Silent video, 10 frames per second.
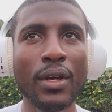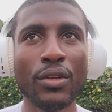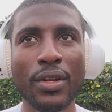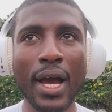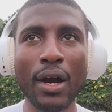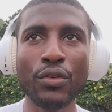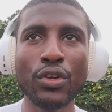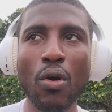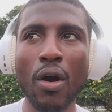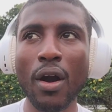Now you
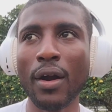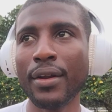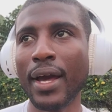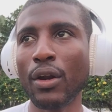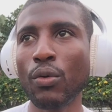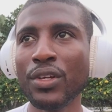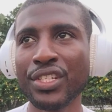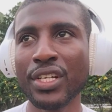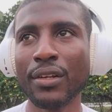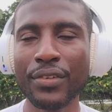are not only
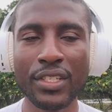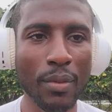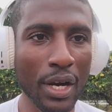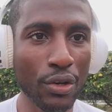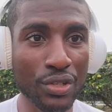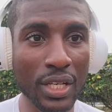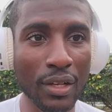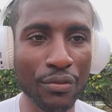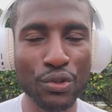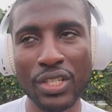selfish about yourself,
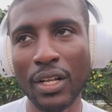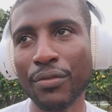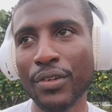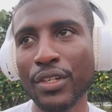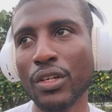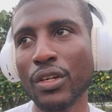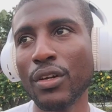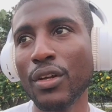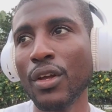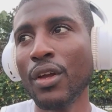you're selfish
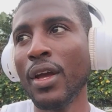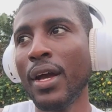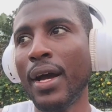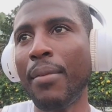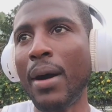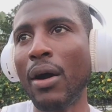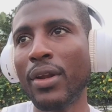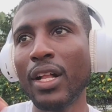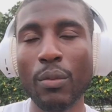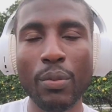about
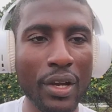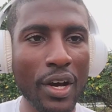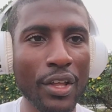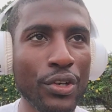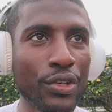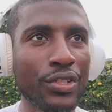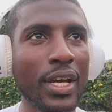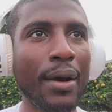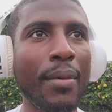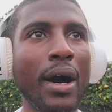helping others,
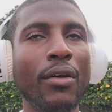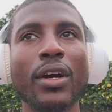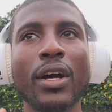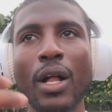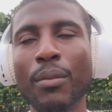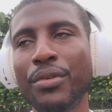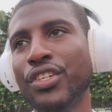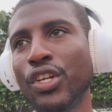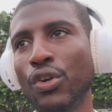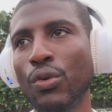about
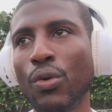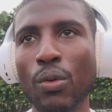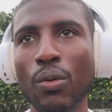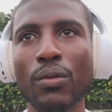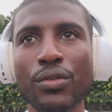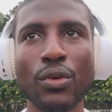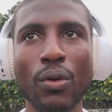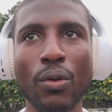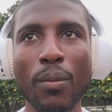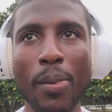accomplishing your goal. So
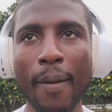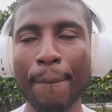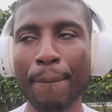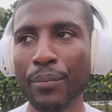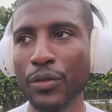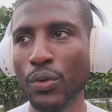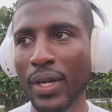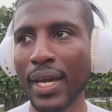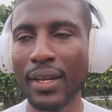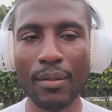you
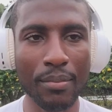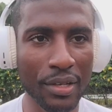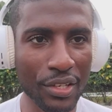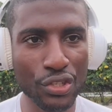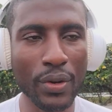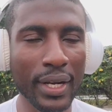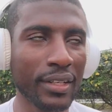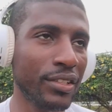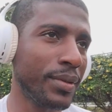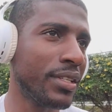can't be distracted,
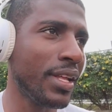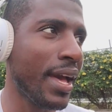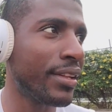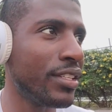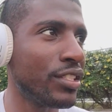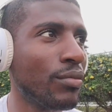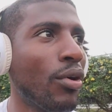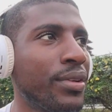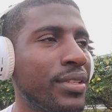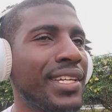especially at these
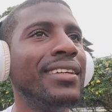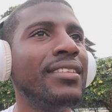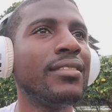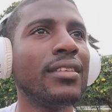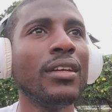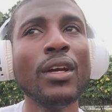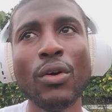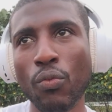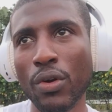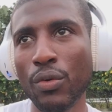moments, guys,
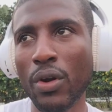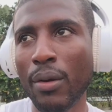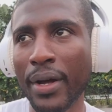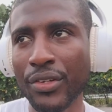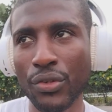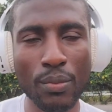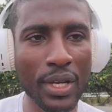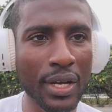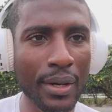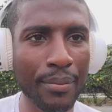when we're about to
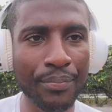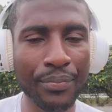become